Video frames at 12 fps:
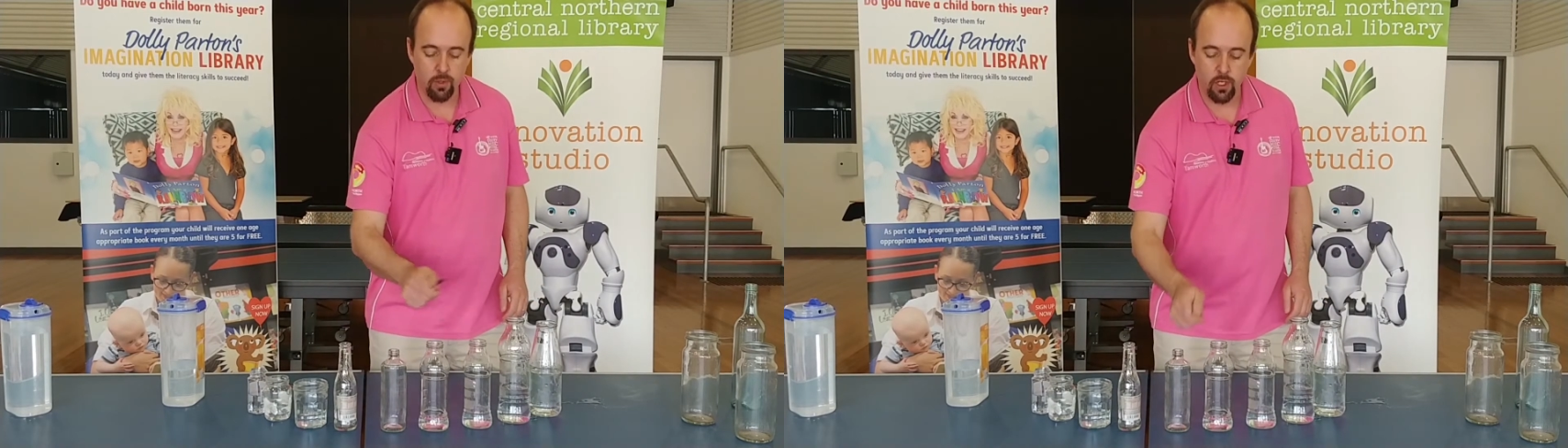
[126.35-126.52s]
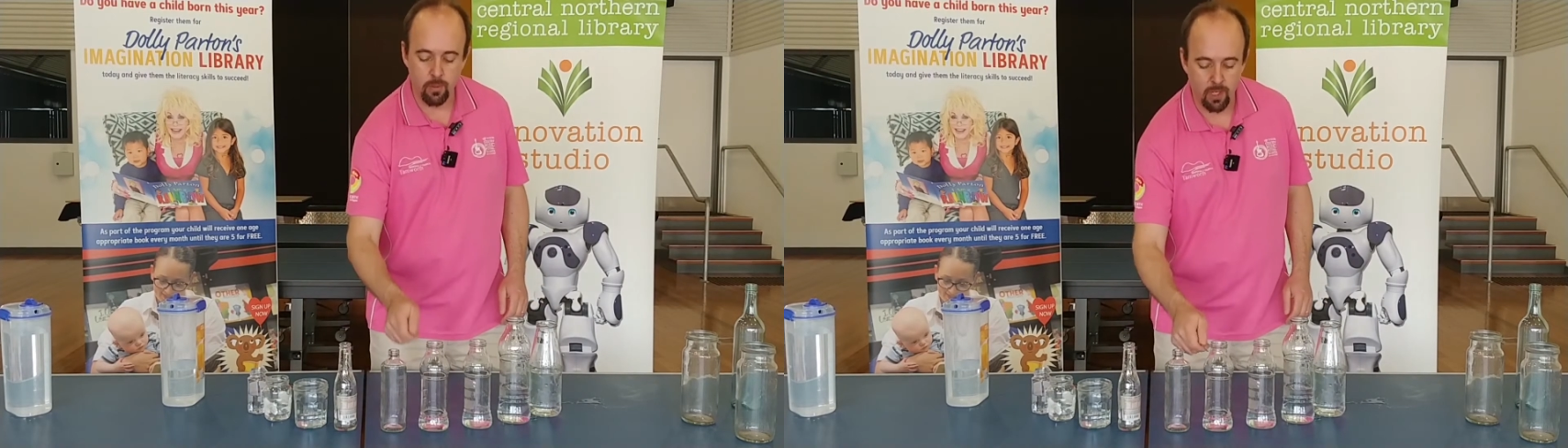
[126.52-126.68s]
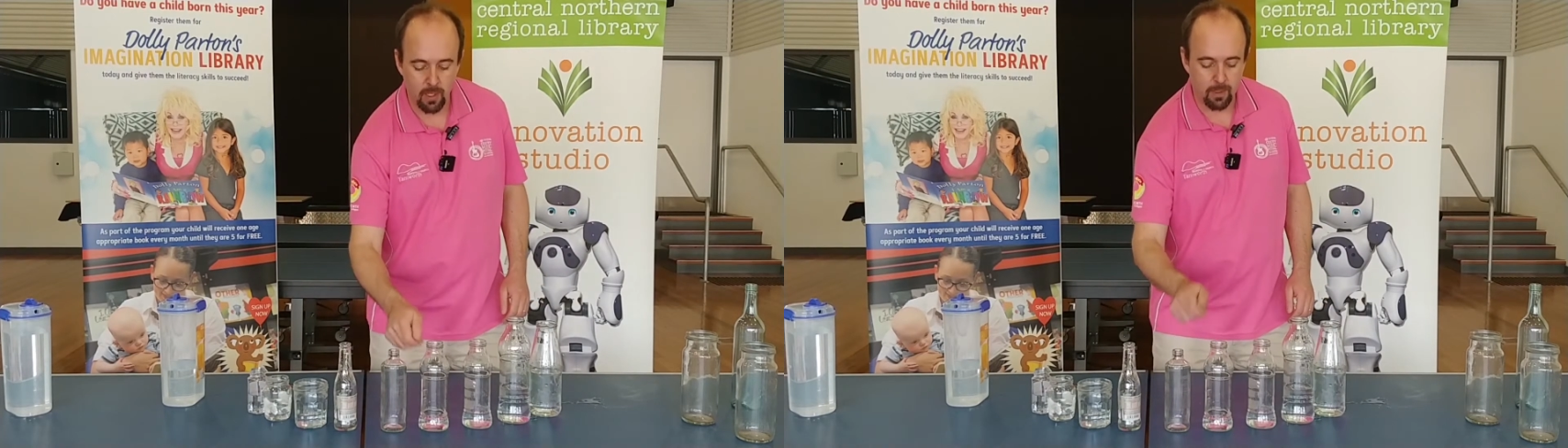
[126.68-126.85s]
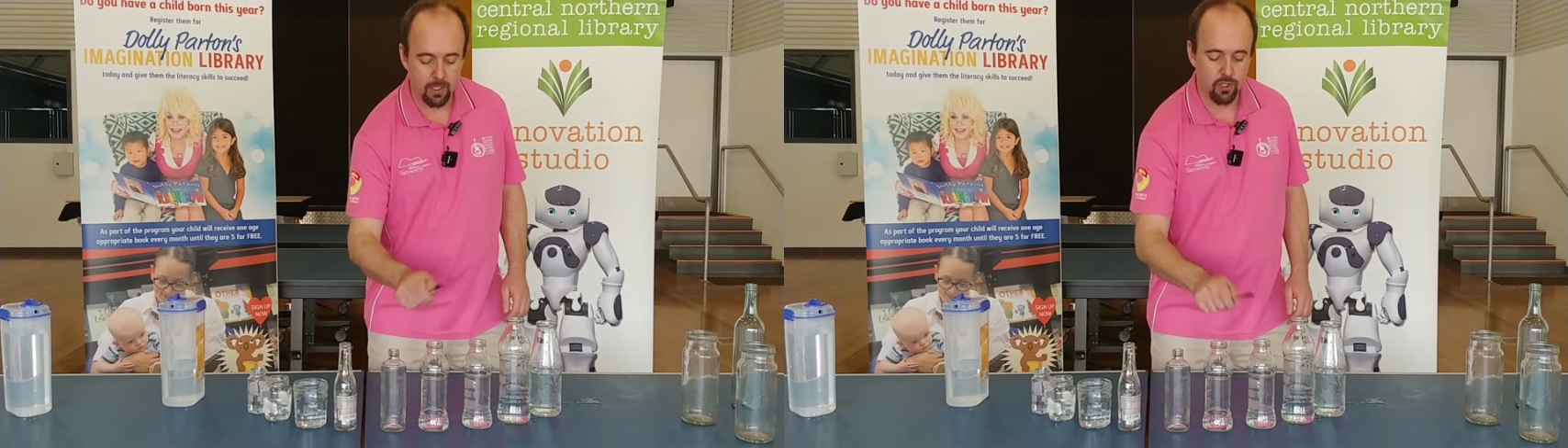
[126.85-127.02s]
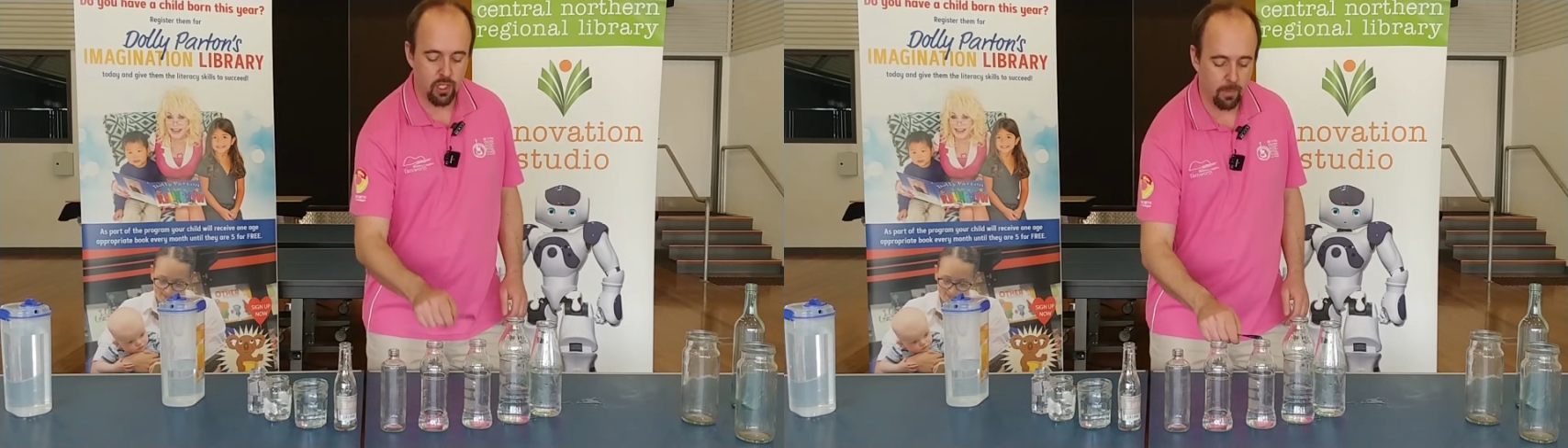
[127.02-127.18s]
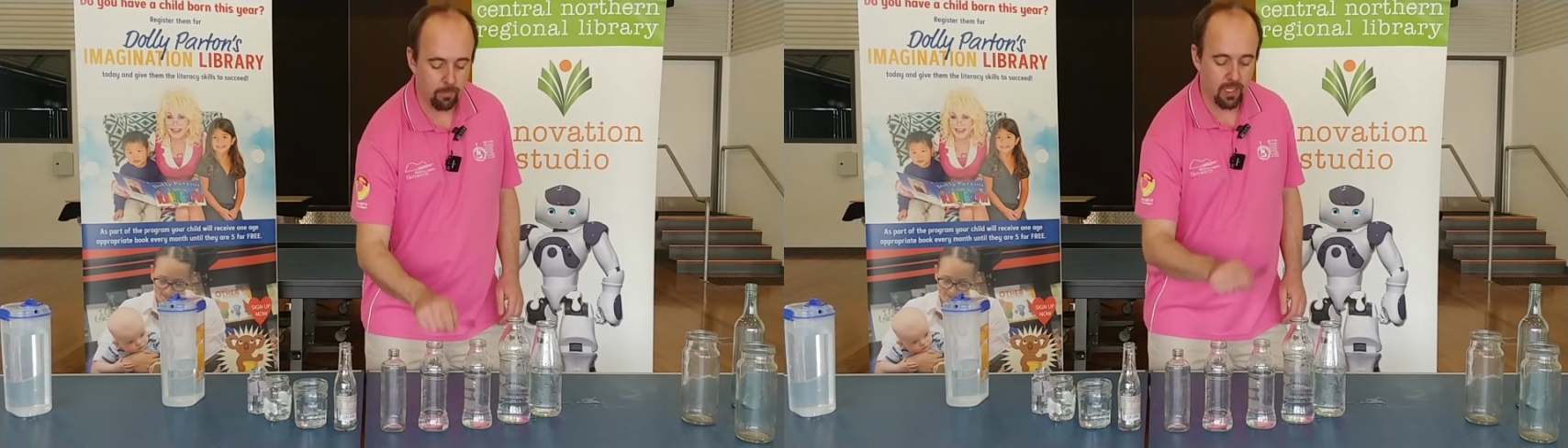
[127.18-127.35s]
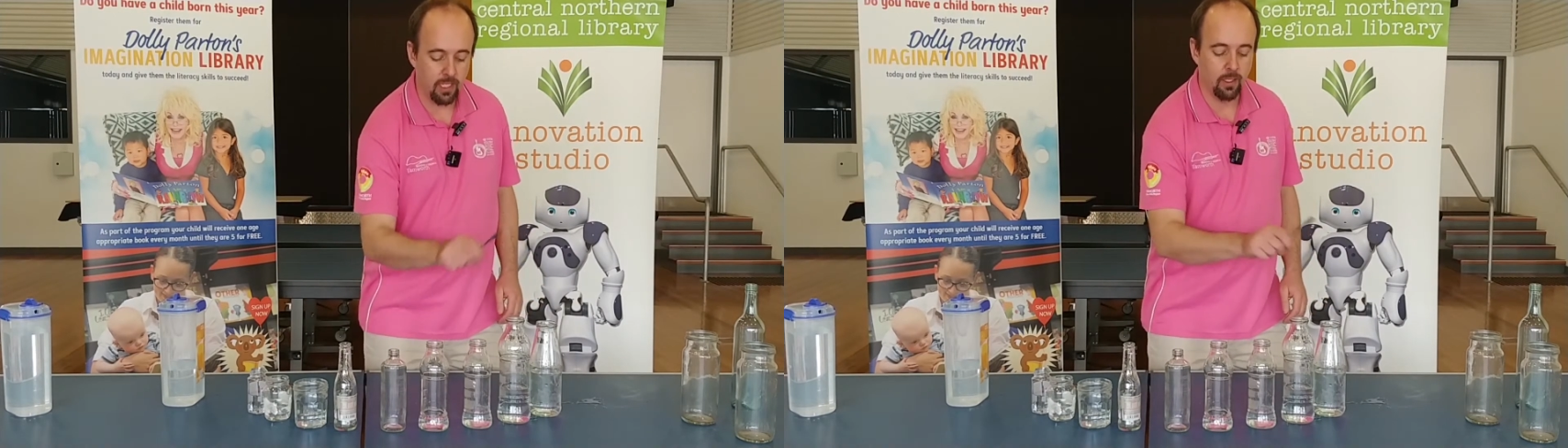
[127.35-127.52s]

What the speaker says: you might be jumping